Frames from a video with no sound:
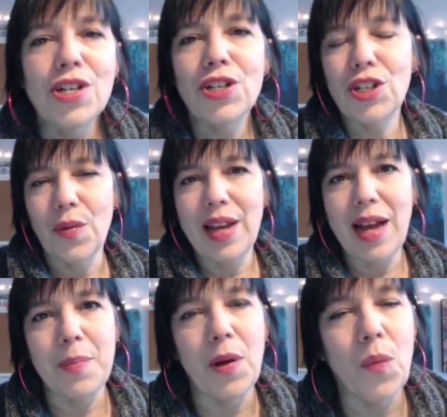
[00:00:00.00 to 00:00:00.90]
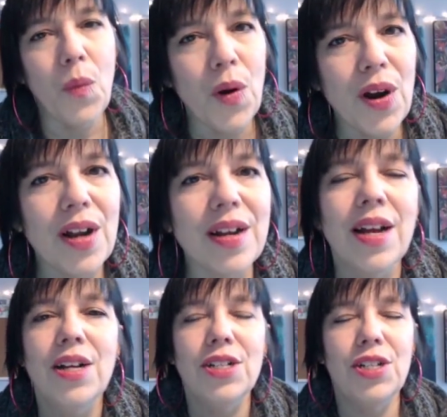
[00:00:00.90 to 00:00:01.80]
showing up at work,
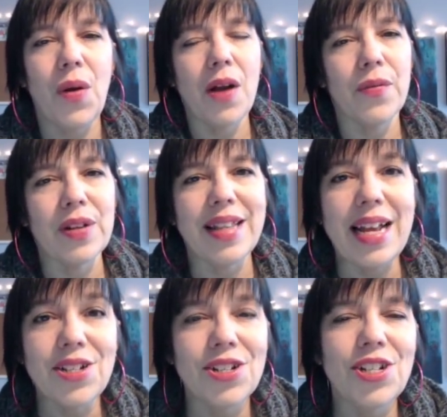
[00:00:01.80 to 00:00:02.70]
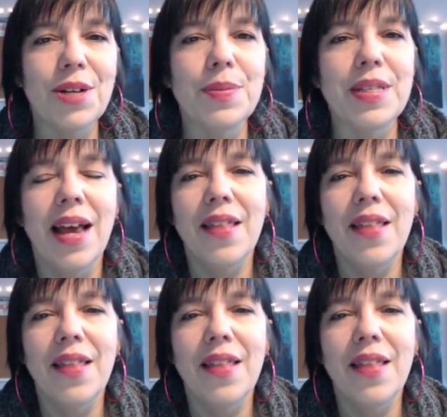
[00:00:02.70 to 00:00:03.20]
to our relationships.